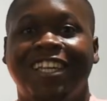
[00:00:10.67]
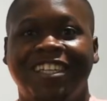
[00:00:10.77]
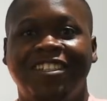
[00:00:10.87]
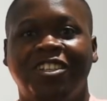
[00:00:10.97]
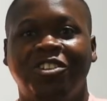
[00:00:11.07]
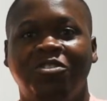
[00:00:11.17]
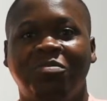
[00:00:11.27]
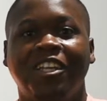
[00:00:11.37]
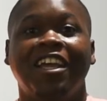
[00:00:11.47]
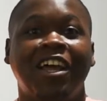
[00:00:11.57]
Ladies and
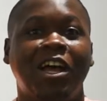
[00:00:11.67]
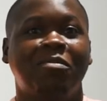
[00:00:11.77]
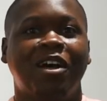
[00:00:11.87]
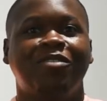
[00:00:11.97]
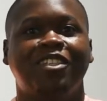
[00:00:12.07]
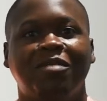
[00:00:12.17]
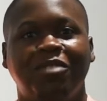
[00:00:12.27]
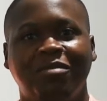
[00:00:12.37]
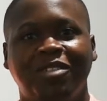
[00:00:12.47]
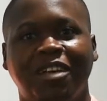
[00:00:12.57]
gentlemen, I'm having some
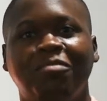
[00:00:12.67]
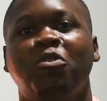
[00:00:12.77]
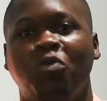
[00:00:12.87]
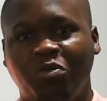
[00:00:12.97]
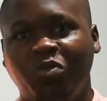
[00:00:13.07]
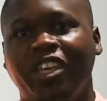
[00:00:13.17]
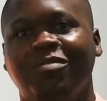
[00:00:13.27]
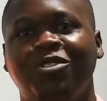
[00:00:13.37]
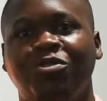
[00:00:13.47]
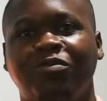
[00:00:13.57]
game time with
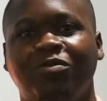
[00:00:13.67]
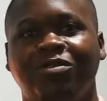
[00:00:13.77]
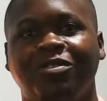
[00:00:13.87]
William Njobu.